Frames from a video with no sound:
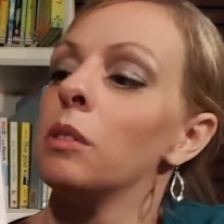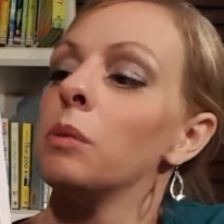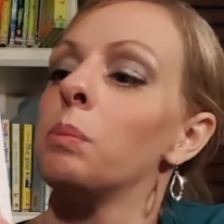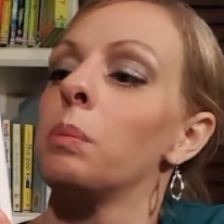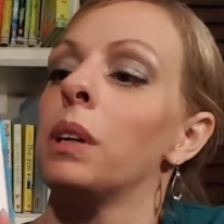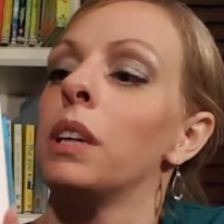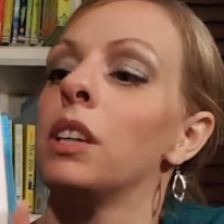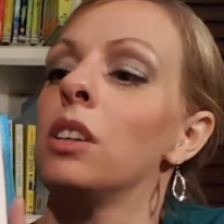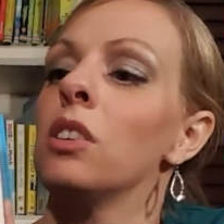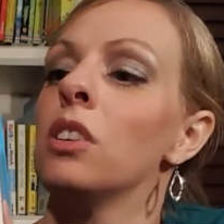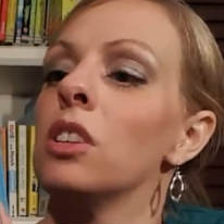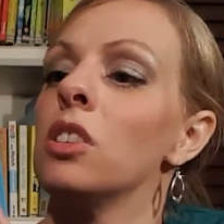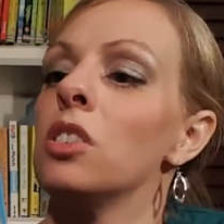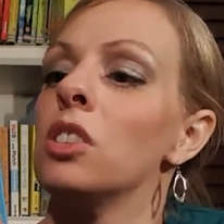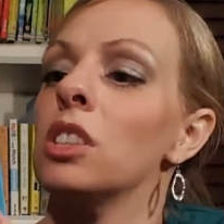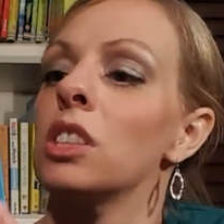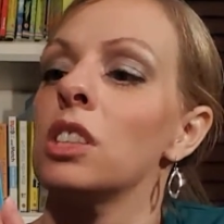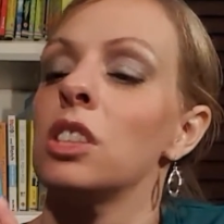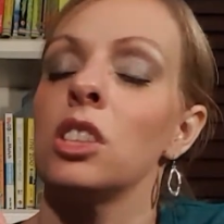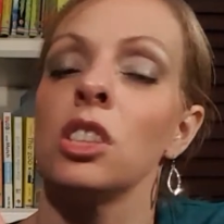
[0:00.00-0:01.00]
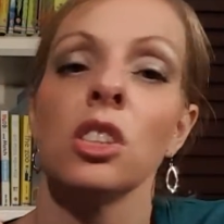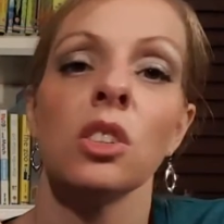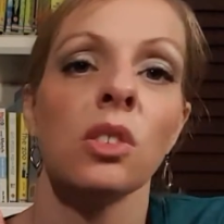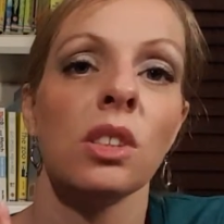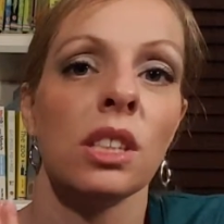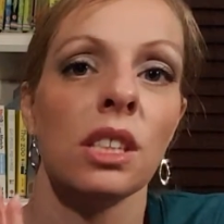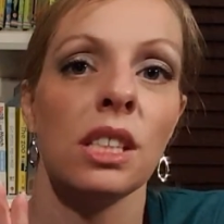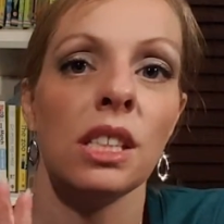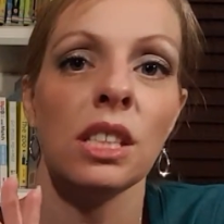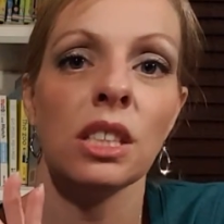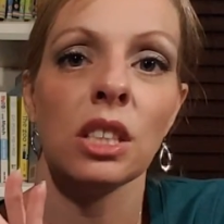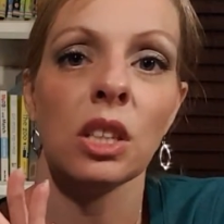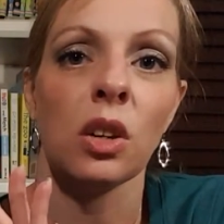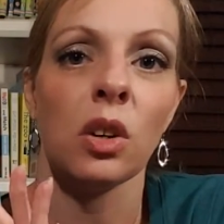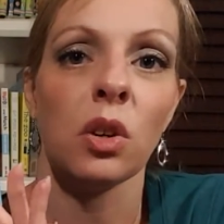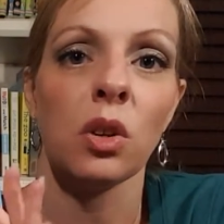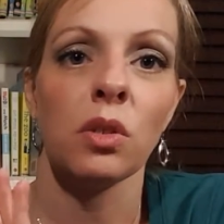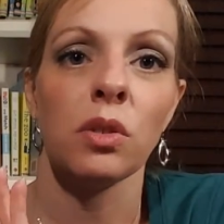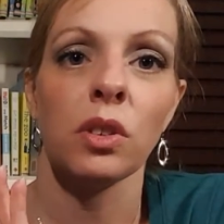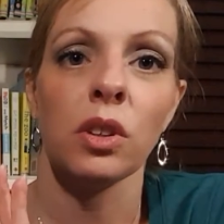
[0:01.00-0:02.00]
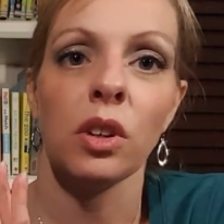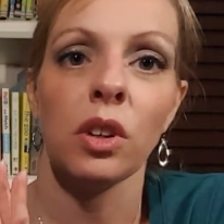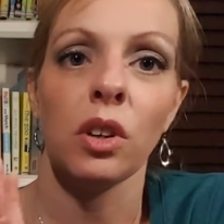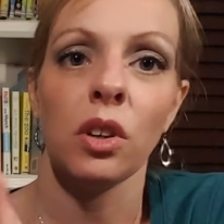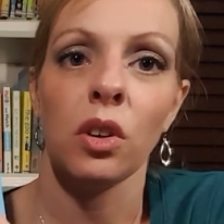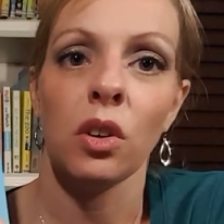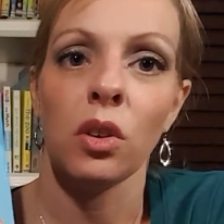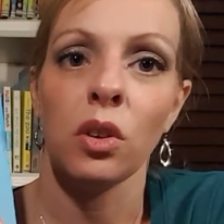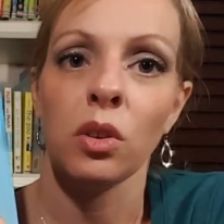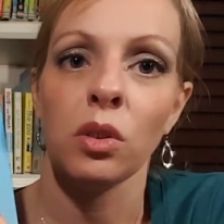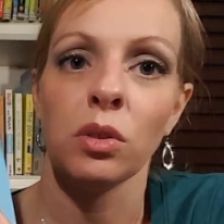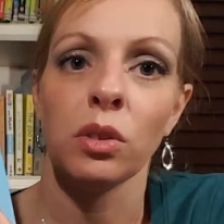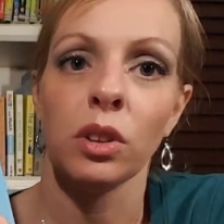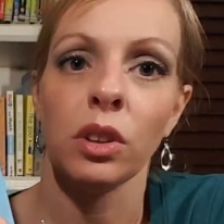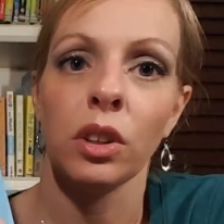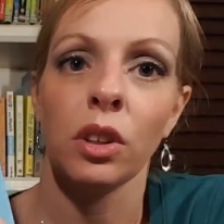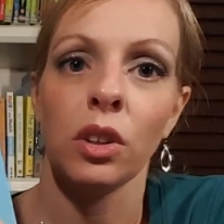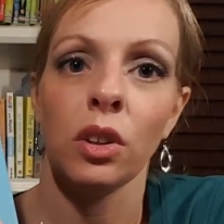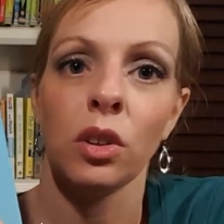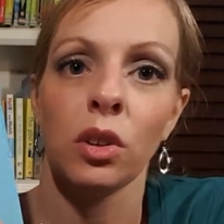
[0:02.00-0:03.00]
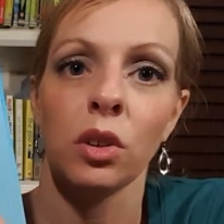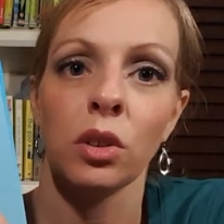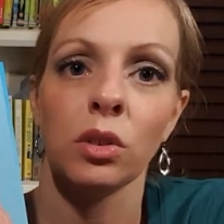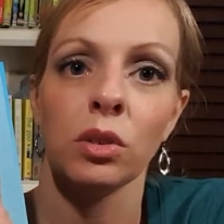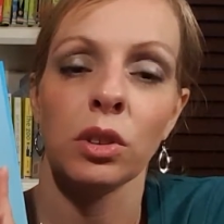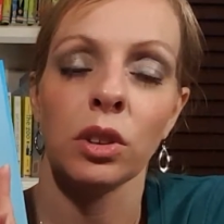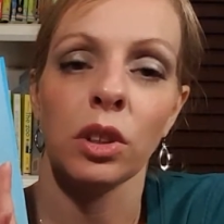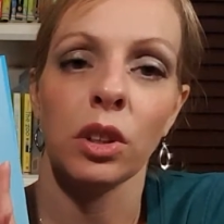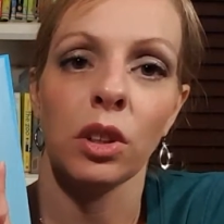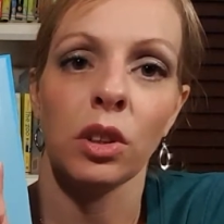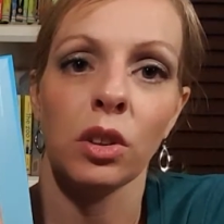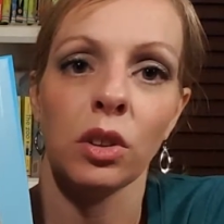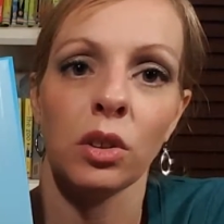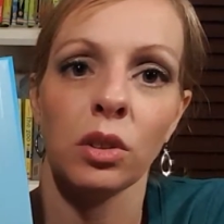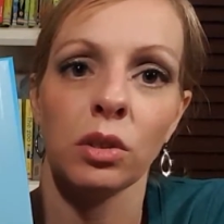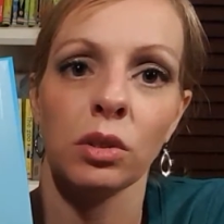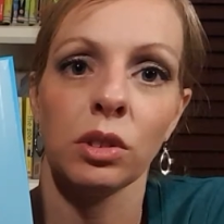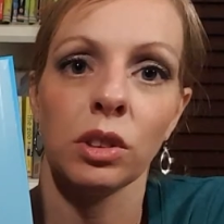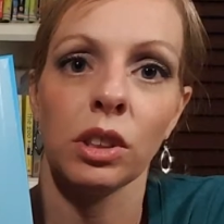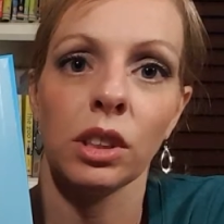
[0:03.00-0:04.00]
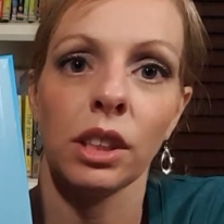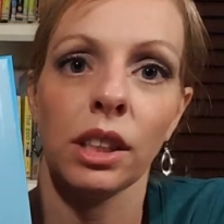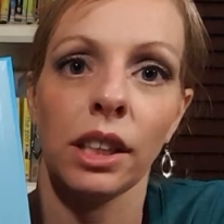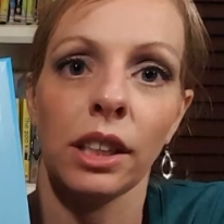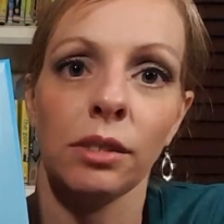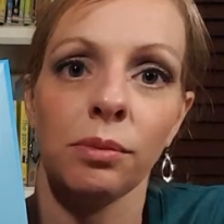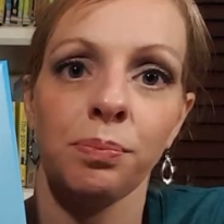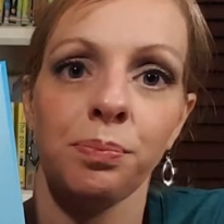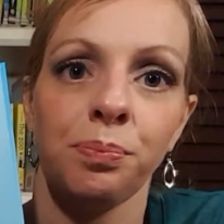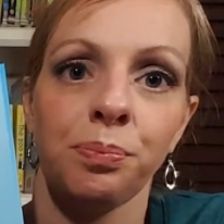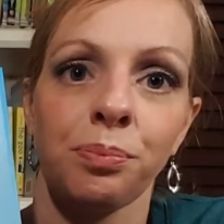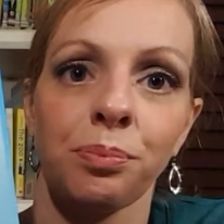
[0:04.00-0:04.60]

But you can just do these over and over and over and over again.